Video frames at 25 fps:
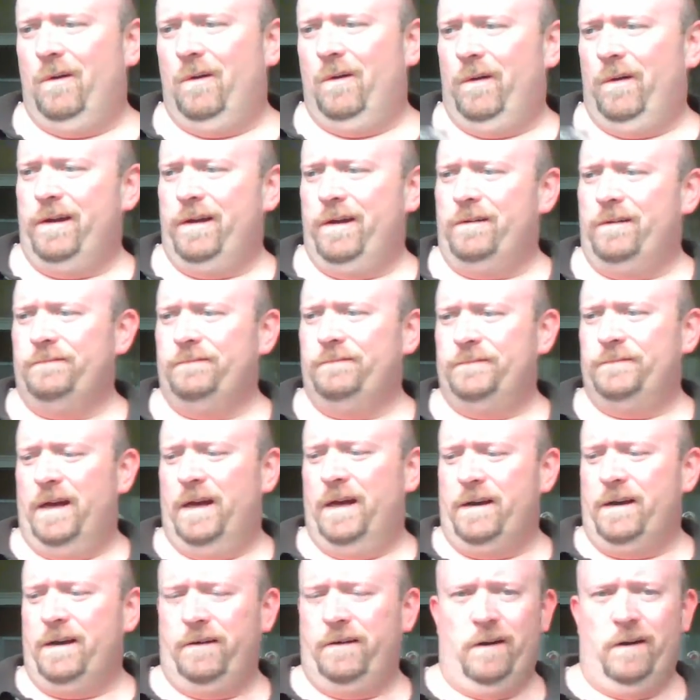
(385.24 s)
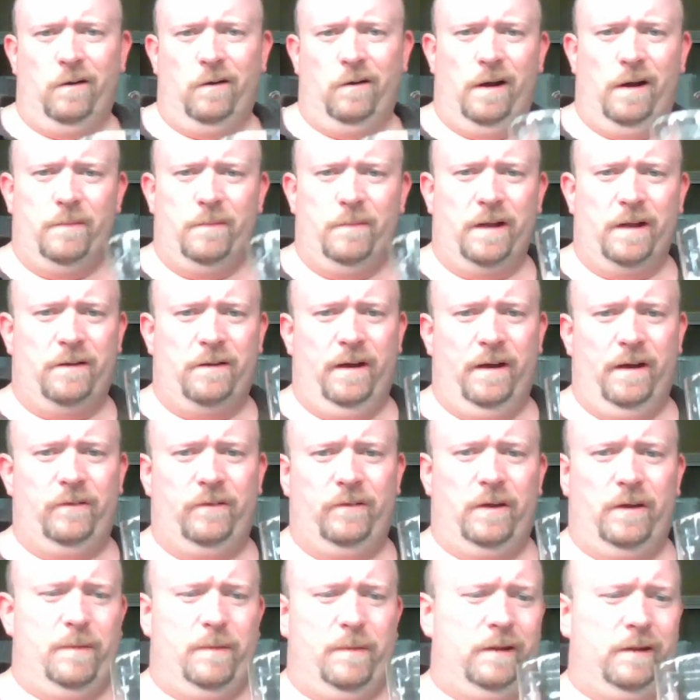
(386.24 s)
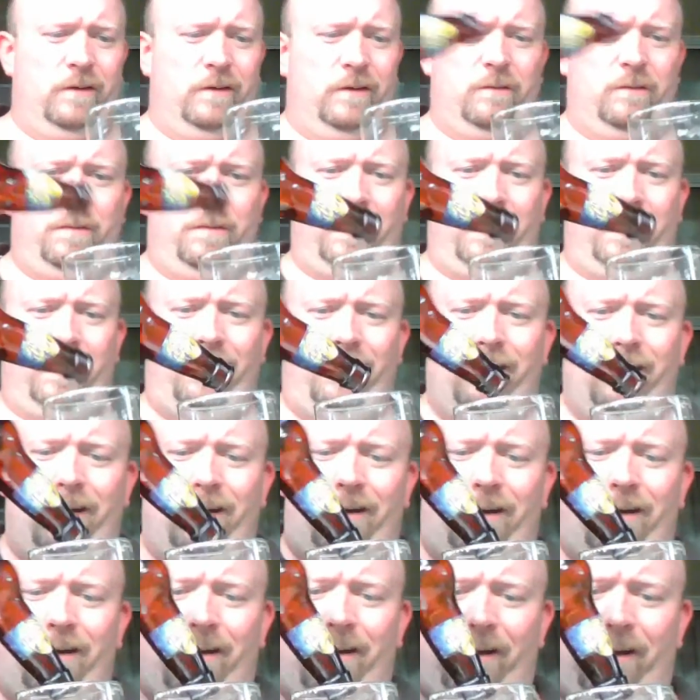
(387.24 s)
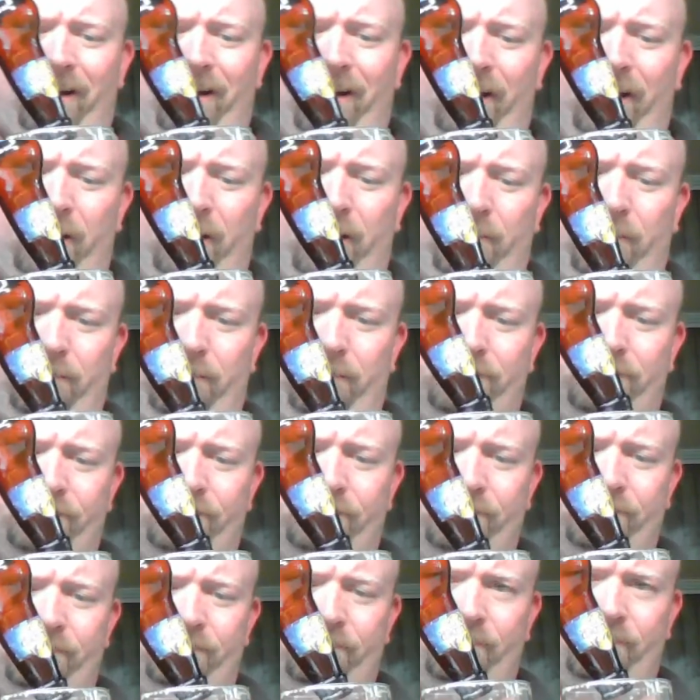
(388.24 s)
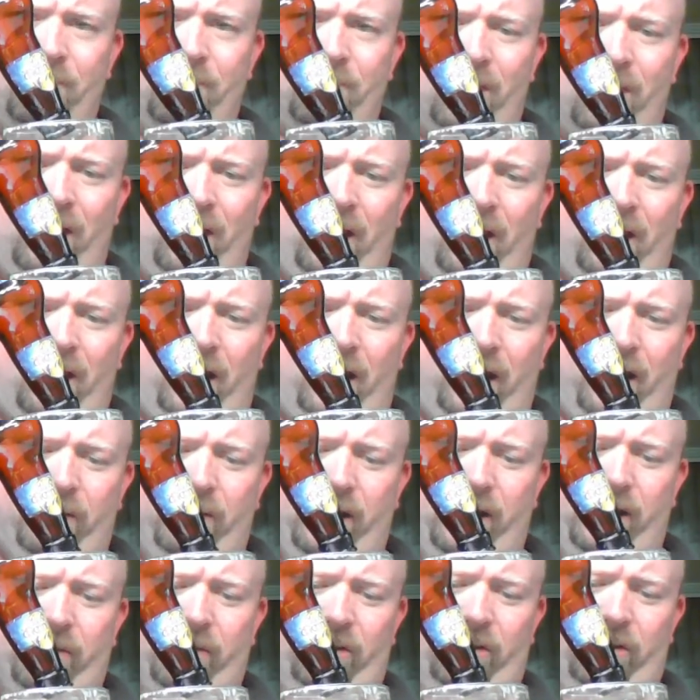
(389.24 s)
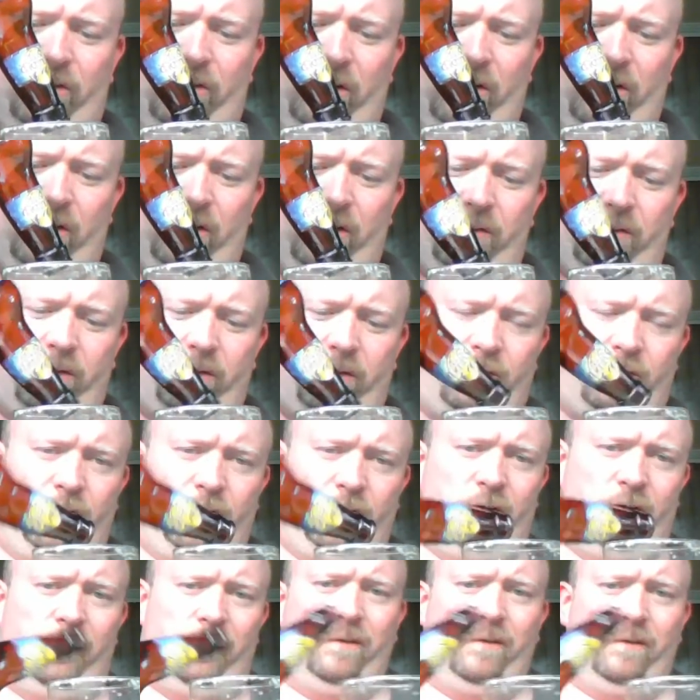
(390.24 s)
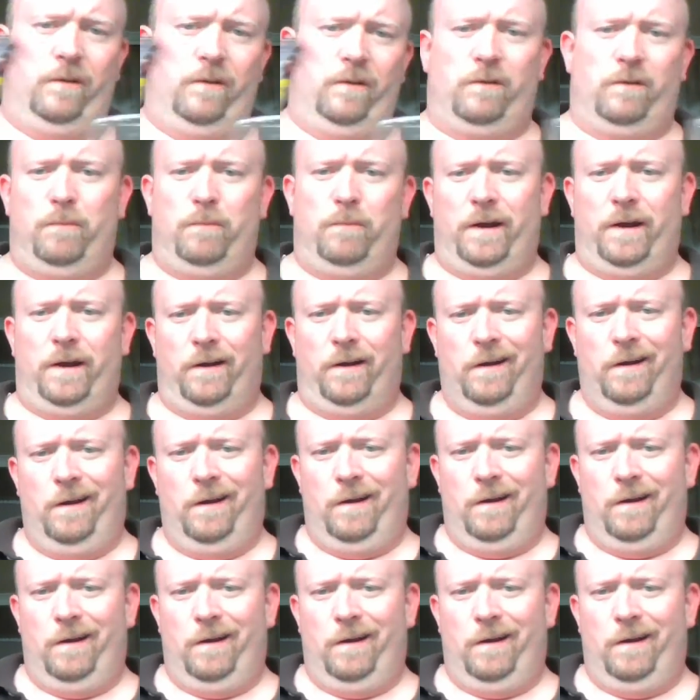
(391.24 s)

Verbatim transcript: Well, I don't know. I'm not crazy about this beer. Um, and I'm not even sure who to refer to this beer.